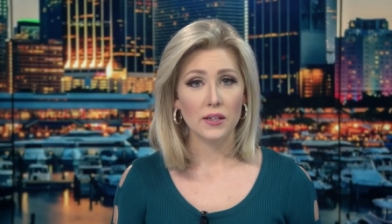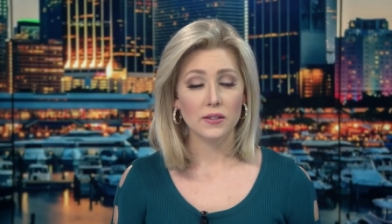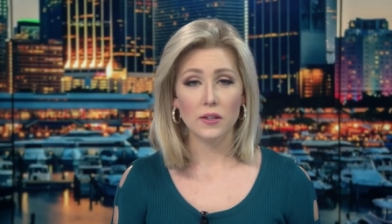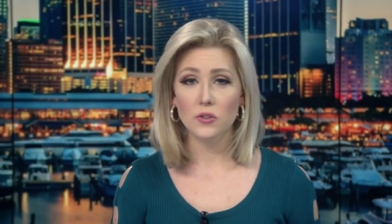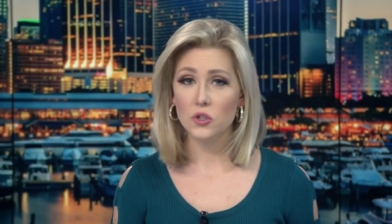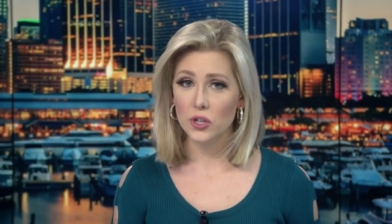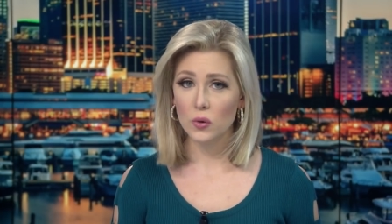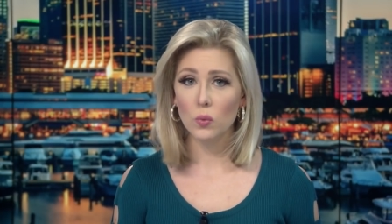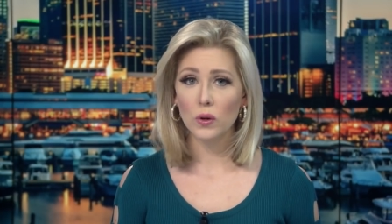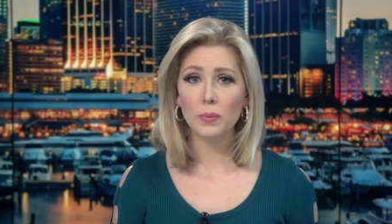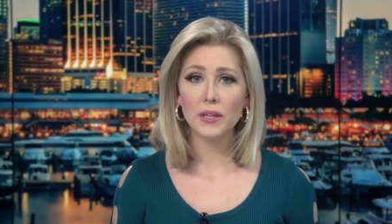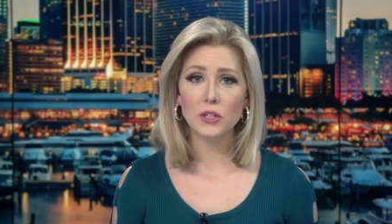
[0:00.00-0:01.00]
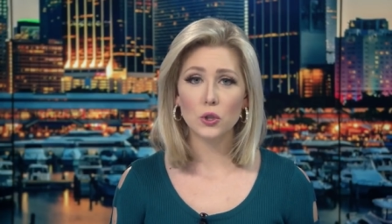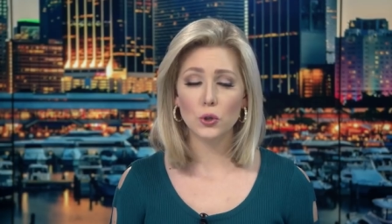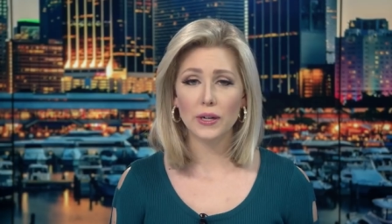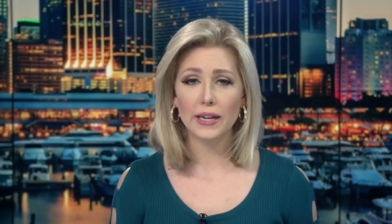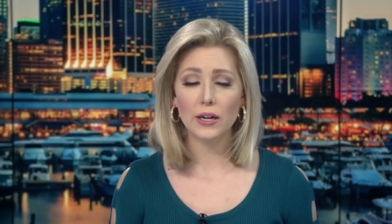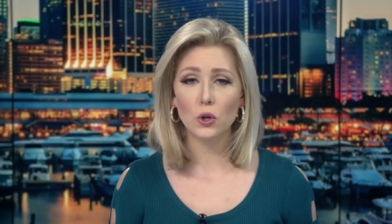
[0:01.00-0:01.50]
says she will be
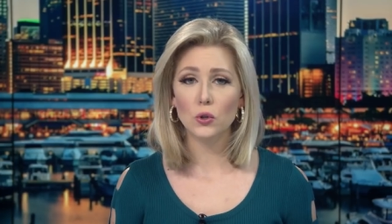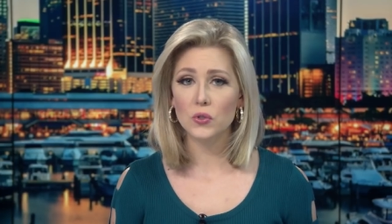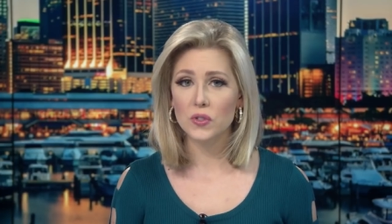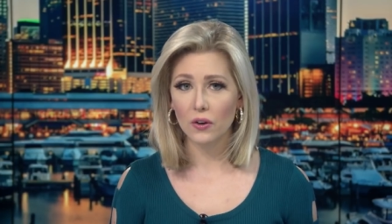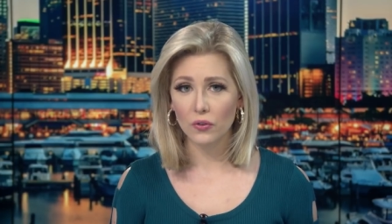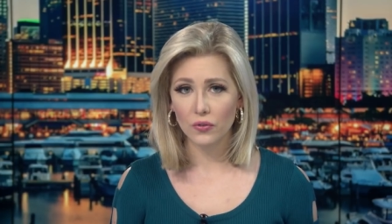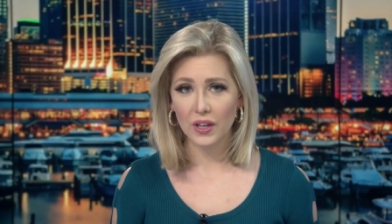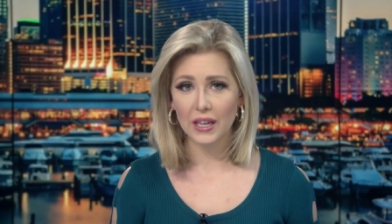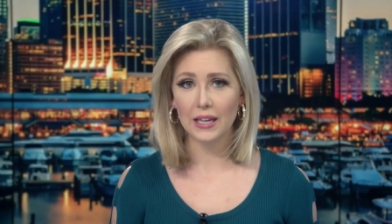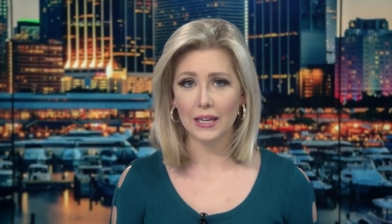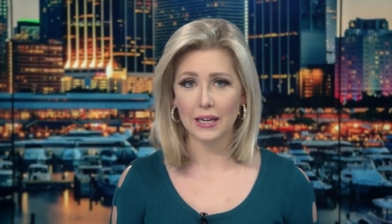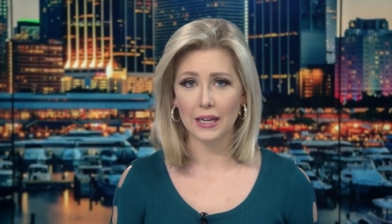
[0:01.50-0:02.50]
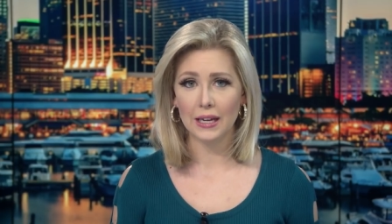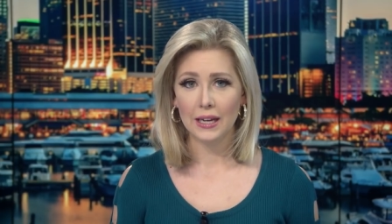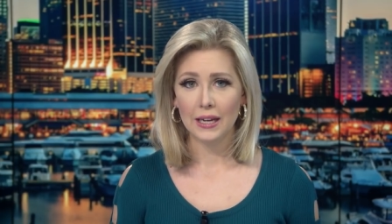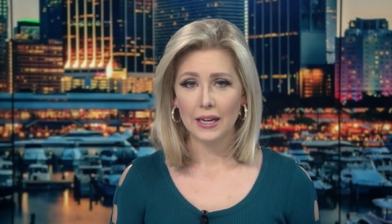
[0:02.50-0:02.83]
turning herself in.